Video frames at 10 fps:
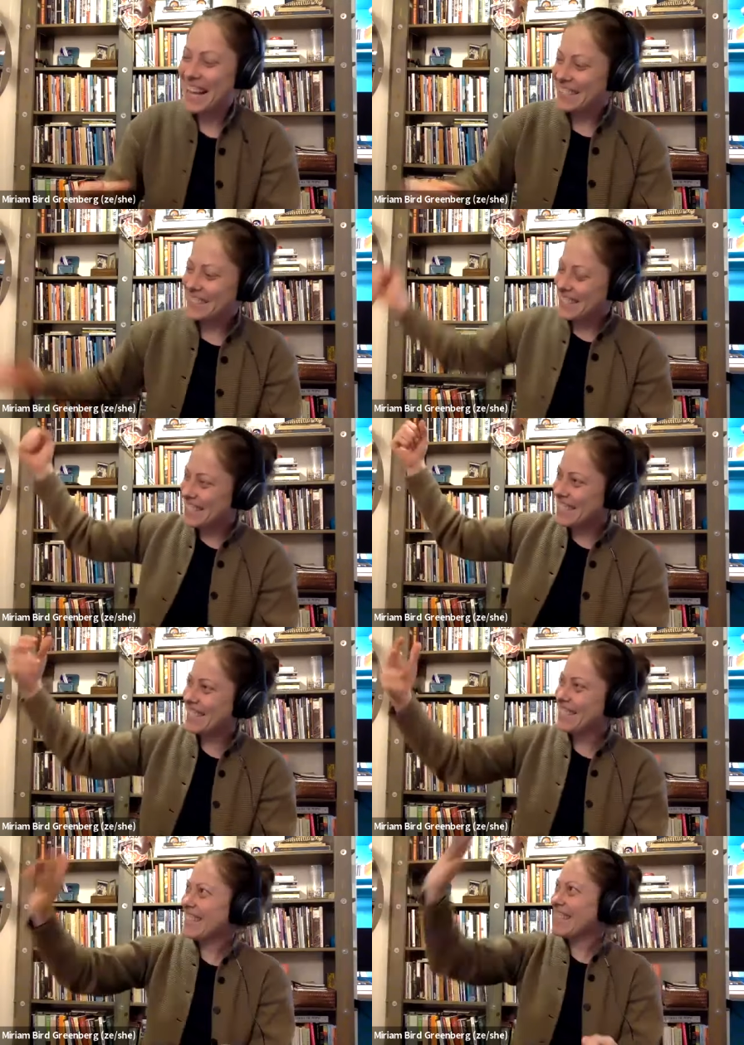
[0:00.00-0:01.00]
I'll just,
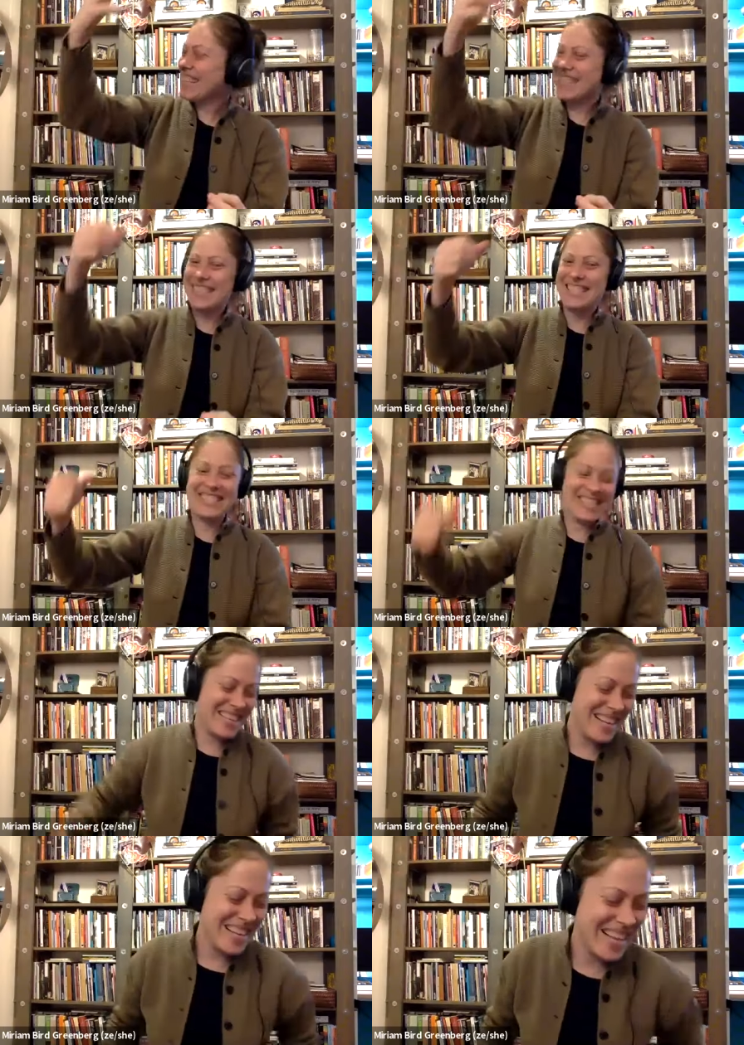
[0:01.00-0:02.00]
I'll just
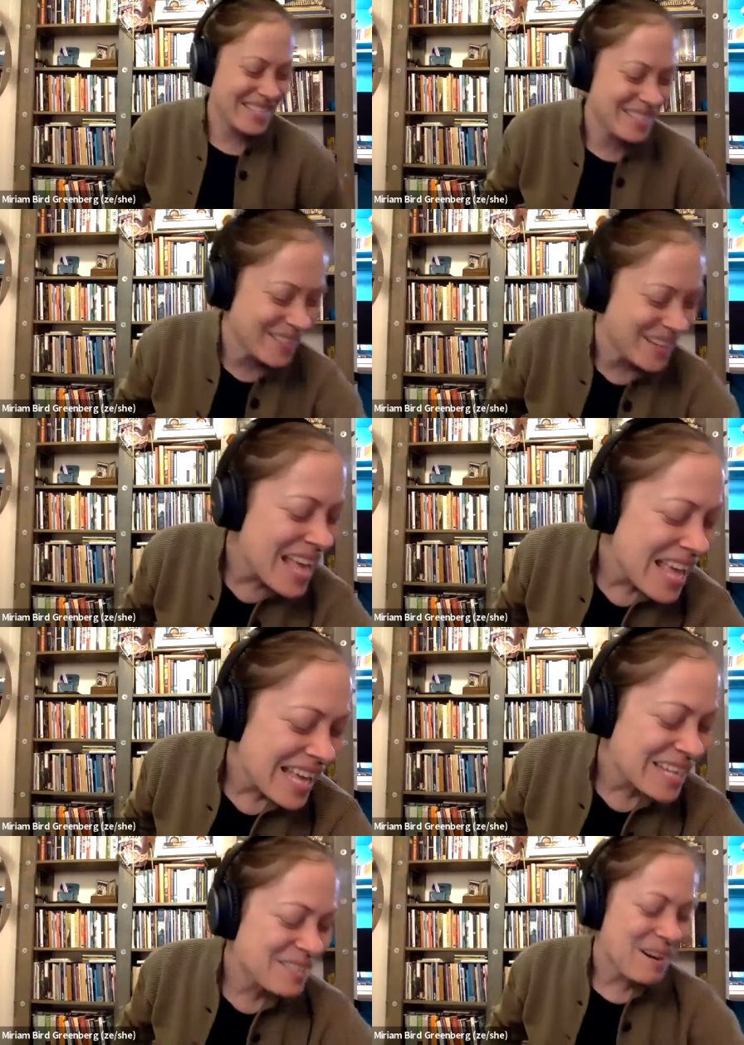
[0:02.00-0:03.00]
intro
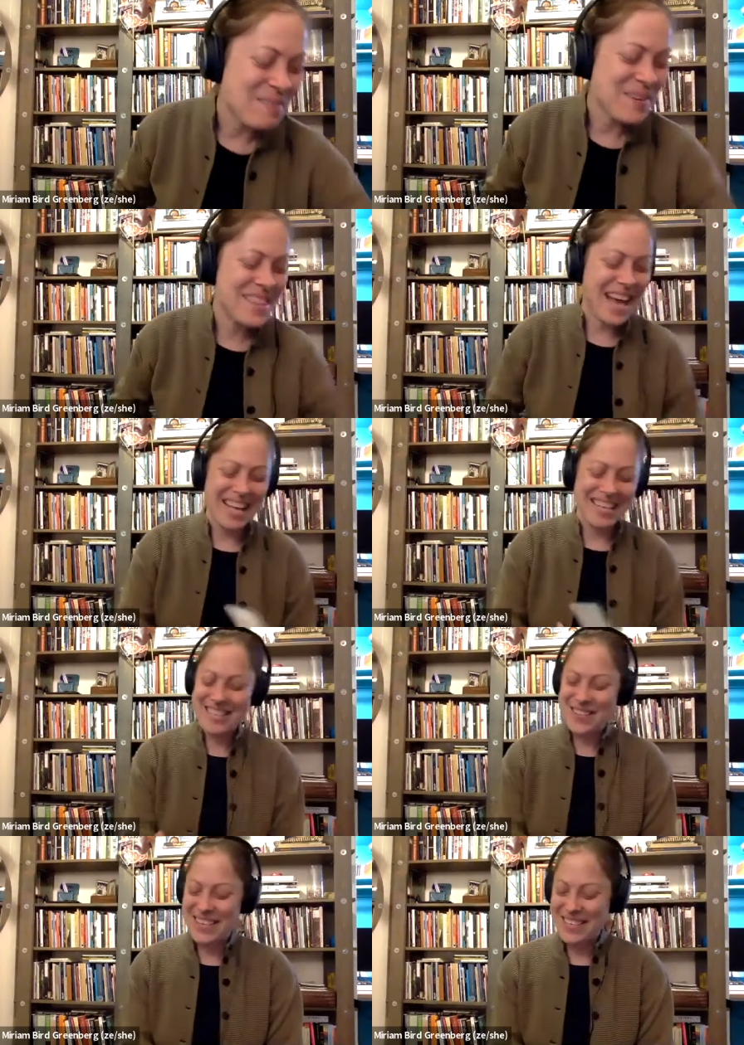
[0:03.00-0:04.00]
intro with that
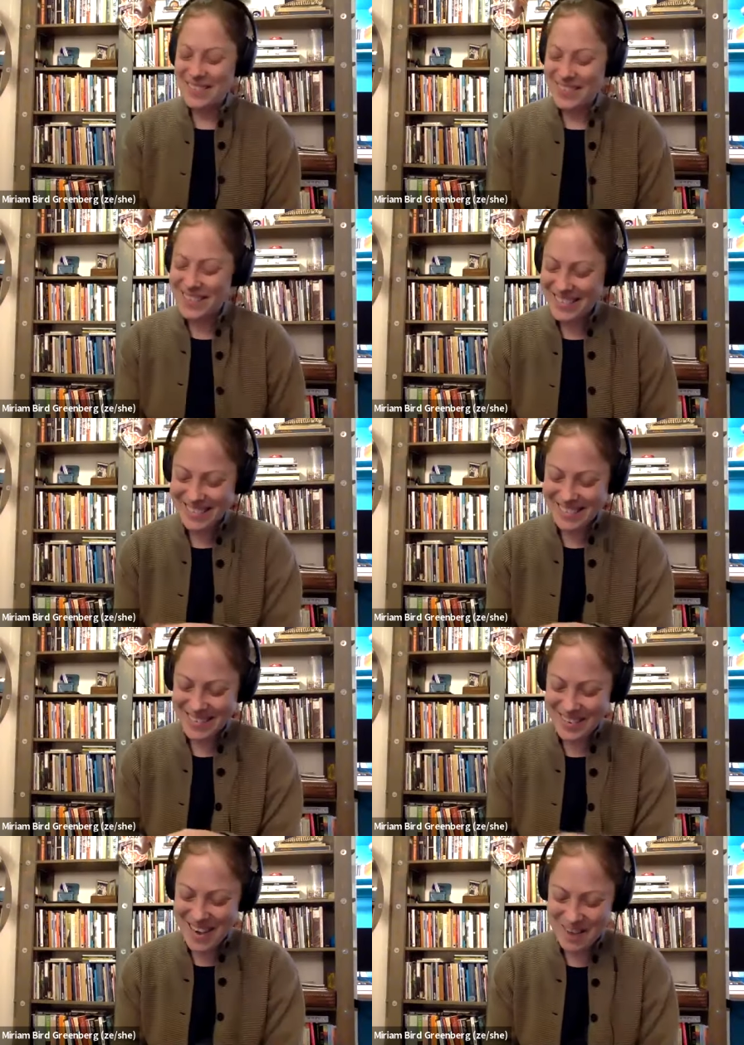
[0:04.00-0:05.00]
so that you're
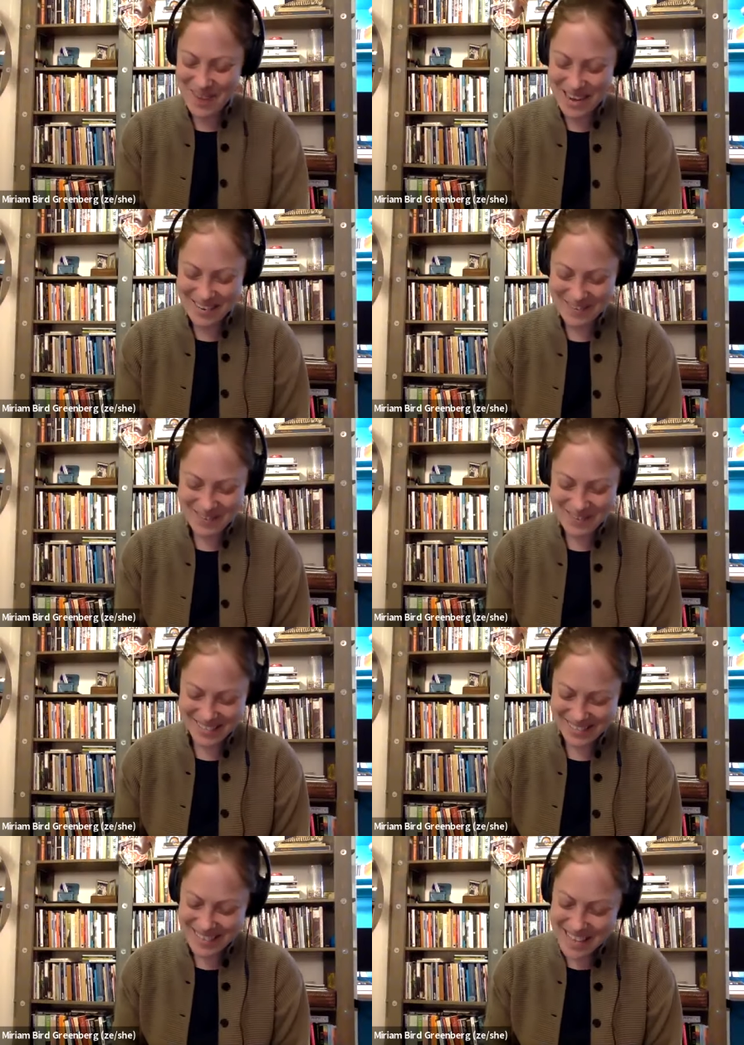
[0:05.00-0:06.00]
you're not waiting for the.